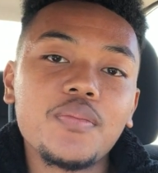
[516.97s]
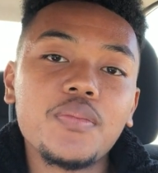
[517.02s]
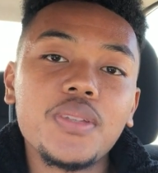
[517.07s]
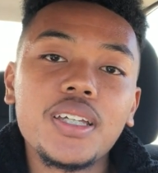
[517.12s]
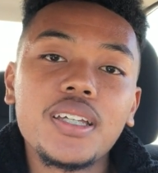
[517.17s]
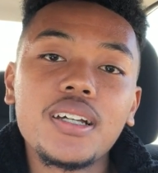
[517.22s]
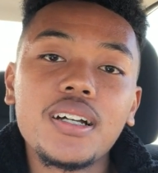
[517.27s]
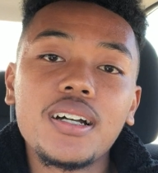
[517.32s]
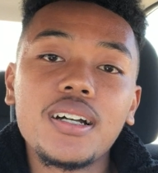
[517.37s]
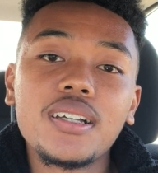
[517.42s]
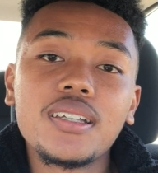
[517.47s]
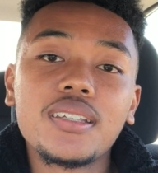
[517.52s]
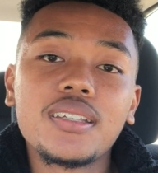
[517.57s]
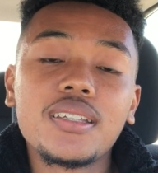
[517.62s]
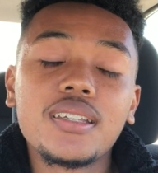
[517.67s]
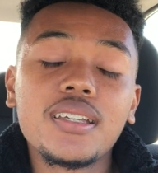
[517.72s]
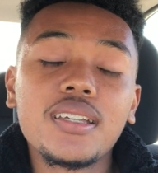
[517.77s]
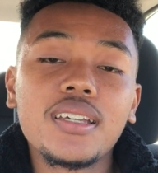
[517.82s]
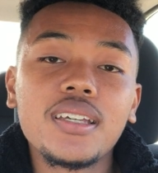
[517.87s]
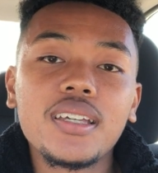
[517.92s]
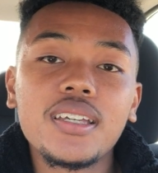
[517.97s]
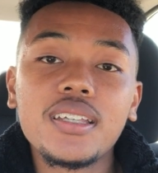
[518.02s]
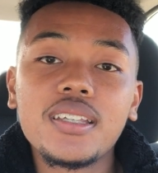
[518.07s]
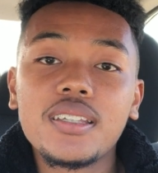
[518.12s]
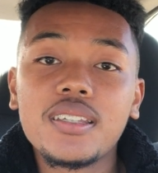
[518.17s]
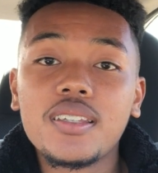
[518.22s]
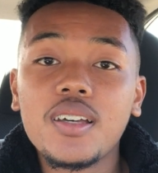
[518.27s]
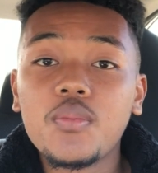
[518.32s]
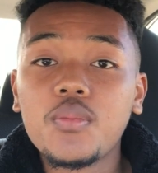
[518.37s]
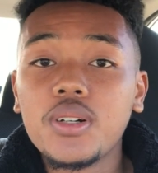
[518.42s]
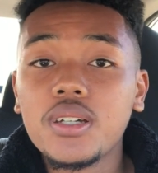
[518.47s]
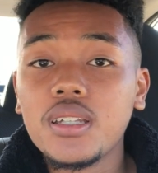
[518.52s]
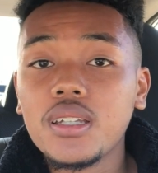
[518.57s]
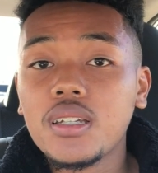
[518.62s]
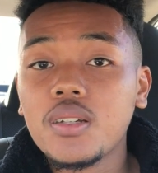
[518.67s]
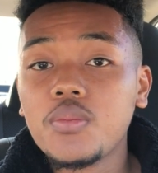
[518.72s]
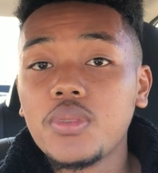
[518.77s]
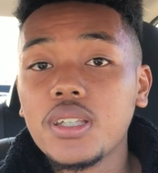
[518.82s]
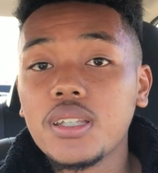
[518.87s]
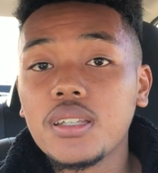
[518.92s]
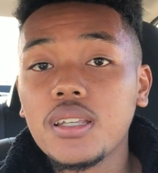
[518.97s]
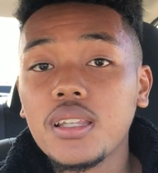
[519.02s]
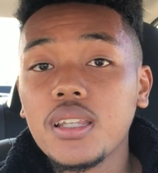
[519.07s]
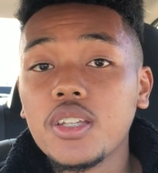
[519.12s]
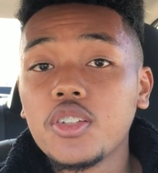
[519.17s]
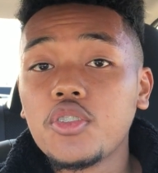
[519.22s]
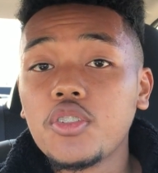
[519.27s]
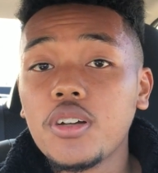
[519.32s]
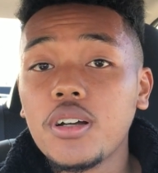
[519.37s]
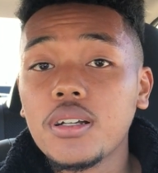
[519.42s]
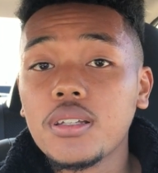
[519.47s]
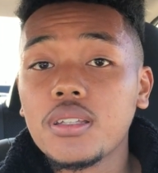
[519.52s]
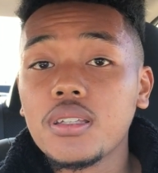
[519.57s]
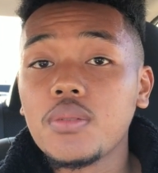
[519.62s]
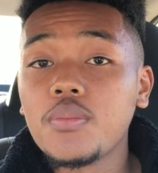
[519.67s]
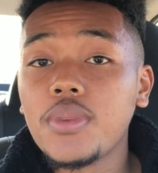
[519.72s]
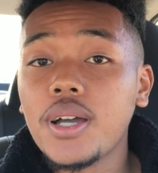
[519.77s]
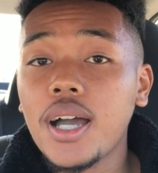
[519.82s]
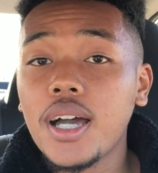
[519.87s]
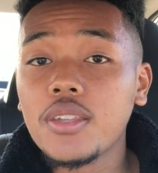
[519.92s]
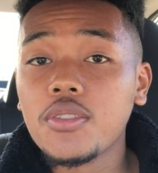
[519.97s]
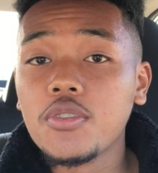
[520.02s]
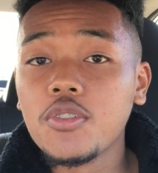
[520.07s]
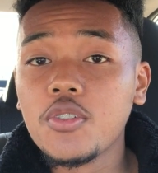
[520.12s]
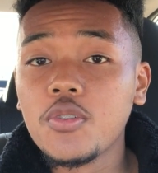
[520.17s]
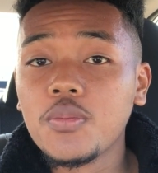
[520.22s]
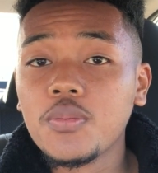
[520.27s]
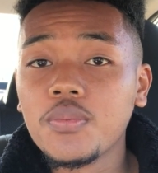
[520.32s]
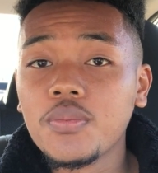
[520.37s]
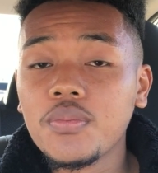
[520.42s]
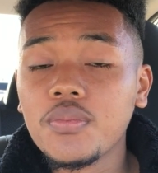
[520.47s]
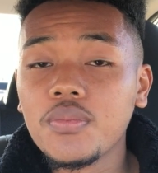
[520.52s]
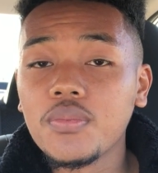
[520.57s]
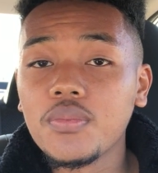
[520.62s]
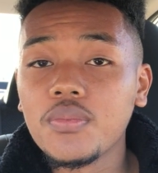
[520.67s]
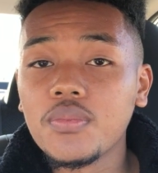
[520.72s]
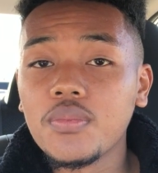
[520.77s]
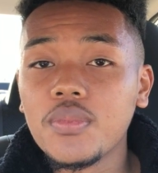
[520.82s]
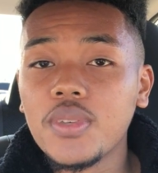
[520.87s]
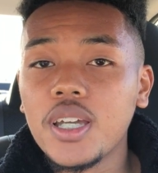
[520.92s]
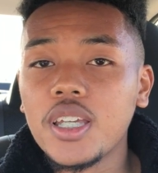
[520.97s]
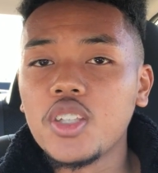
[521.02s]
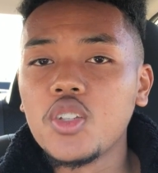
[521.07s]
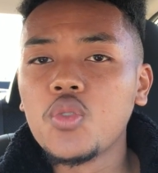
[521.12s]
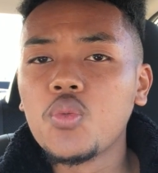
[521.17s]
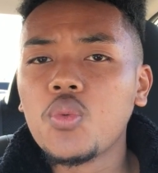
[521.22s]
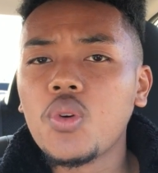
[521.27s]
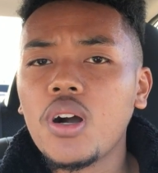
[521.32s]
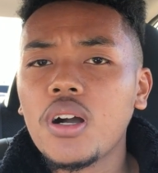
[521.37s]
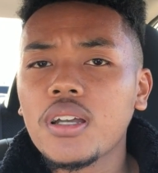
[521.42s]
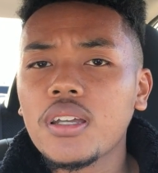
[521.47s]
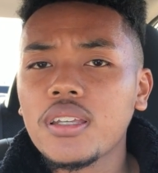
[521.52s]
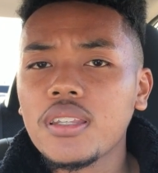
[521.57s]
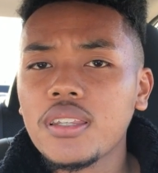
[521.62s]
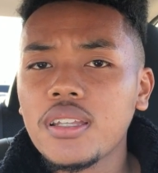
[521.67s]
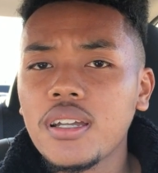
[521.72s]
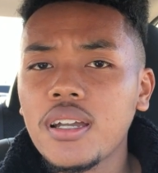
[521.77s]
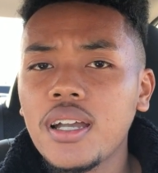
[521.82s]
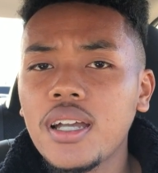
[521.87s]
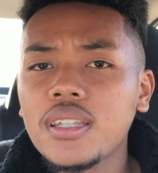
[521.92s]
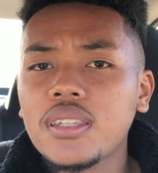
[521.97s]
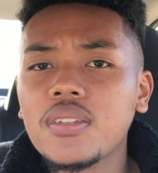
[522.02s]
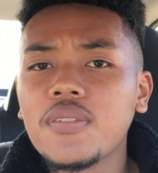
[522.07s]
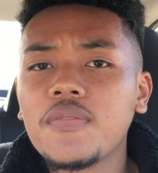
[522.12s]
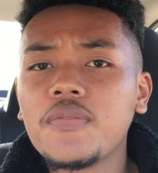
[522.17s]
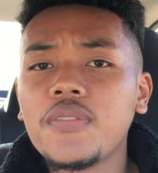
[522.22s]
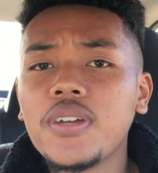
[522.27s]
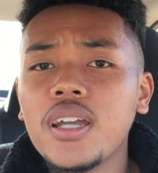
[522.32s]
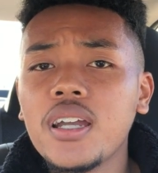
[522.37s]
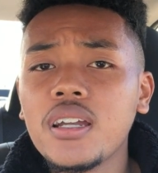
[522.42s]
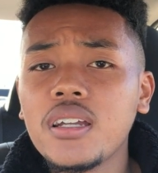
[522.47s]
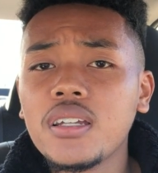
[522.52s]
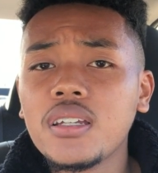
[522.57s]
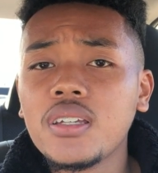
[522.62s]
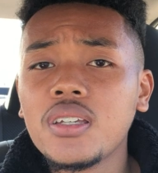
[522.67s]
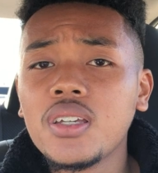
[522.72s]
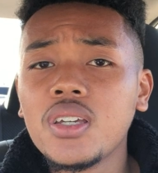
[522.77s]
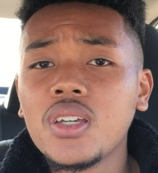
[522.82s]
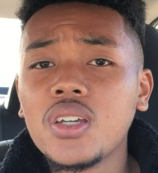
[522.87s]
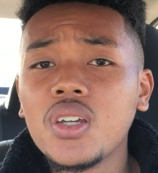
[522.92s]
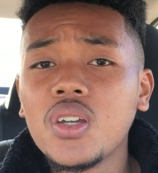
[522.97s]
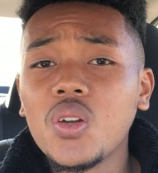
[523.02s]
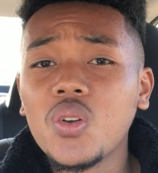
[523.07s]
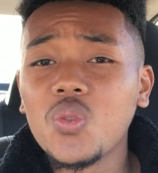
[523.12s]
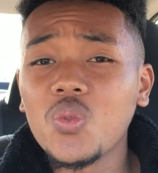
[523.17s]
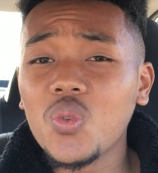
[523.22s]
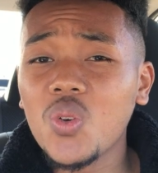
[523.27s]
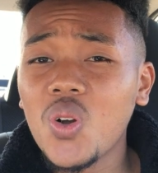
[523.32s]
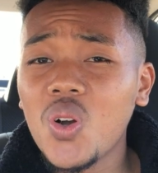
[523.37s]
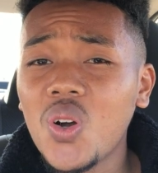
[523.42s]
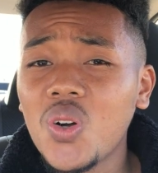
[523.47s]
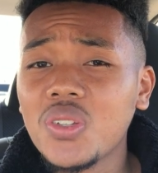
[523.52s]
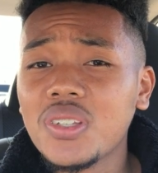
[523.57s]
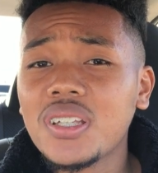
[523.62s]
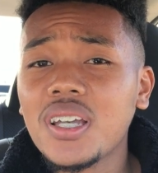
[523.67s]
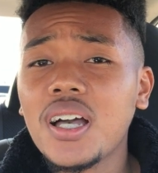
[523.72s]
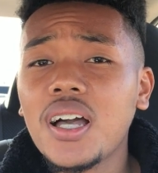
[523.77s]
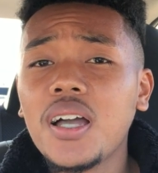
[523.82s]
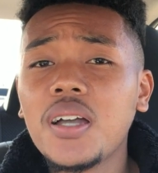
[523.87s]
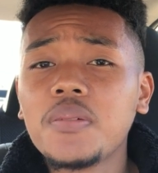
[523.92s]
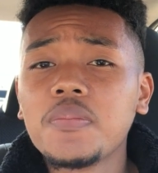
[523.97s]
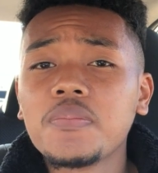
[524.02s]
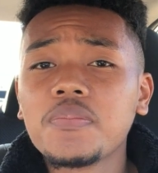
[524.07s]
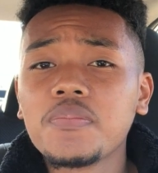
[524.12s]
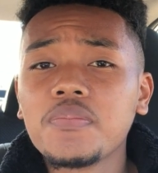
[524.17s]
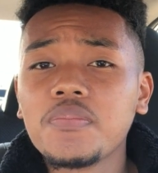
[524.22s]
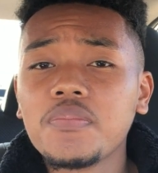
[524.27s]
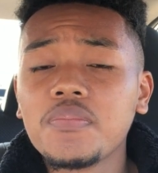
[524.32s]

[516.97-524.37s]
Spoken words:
Because somebody could be selling drugs in the bathroom and you walk in there at the very wrong time,